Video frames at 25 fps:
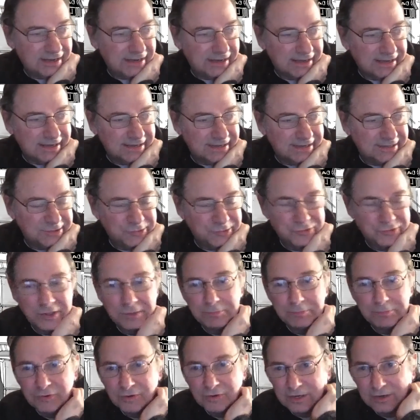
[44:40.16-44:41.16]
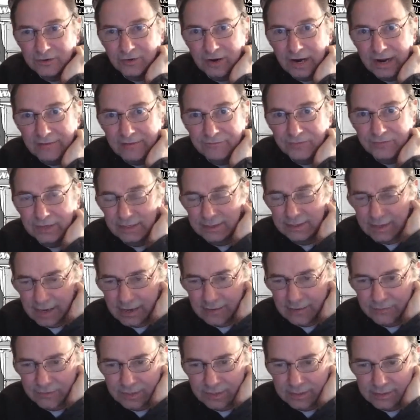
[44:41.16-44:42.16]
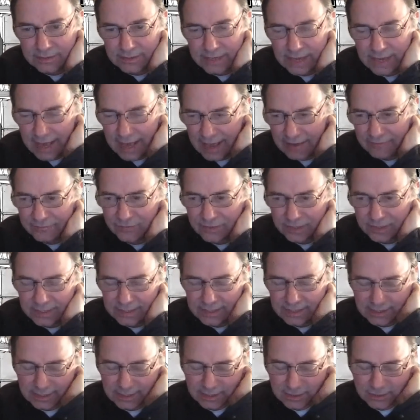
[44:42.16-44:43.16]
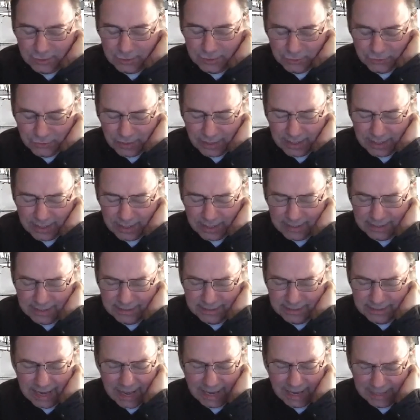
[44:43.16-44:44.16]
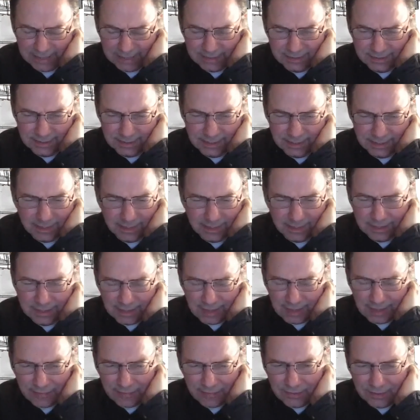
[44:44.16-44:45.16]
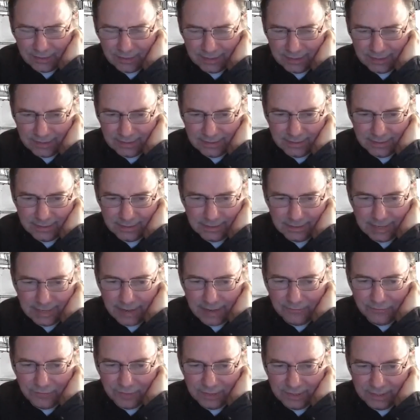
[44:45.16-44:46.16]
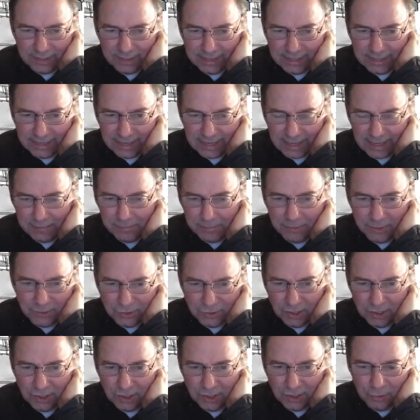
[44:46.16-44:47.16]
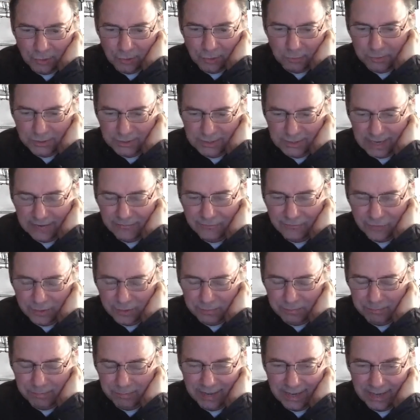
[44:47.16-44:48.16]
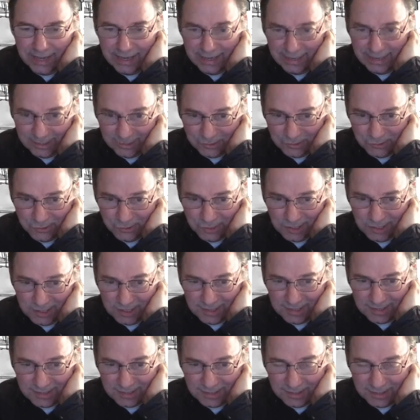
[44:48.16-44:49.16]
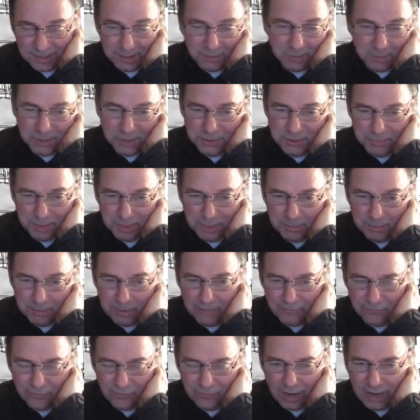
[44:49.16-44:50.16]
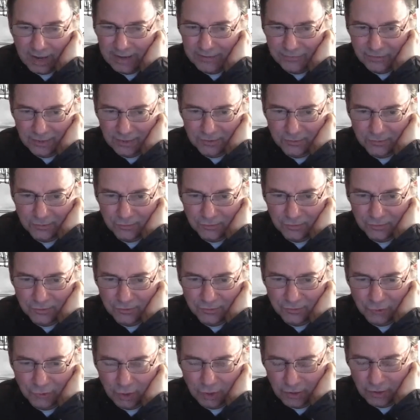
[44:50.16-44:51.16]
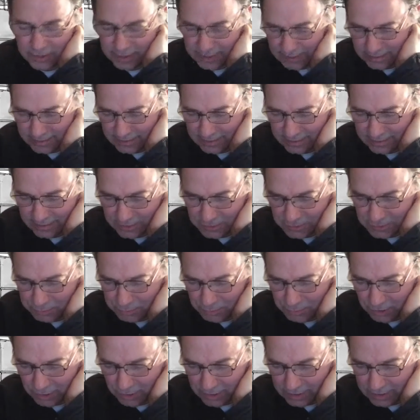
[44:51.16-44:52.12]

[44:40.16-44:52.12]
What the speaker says: strip or a graphic novel. It's a heavily illustrated text. I think there's definitely an image on almost every page. So there must be about 500 drawings in this book.